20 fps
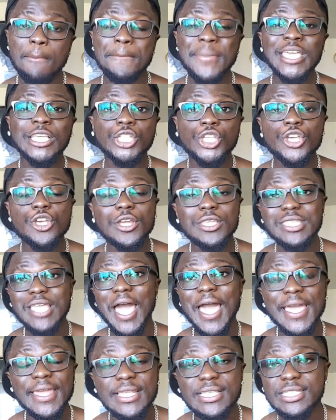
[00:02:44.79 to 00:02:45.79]
make sure your
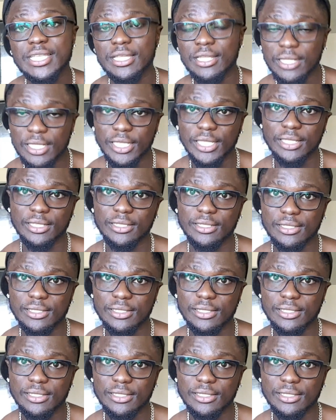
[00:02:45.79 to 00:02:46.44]
diet is clean.